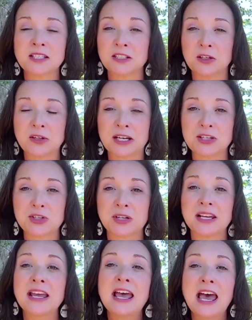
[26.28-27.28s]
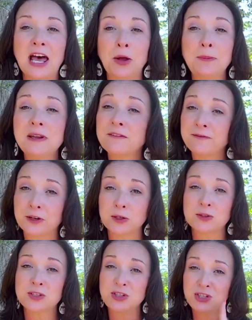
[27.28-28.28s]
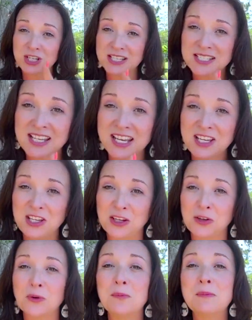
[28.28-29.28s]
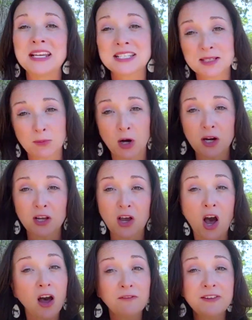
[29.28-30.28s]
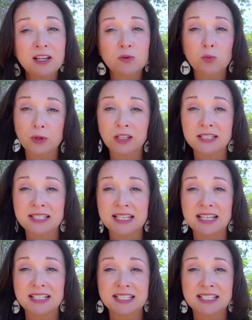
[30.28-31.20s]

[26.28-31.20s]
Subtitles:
the Lowcountry, helping folks just like you make smart, confident real estate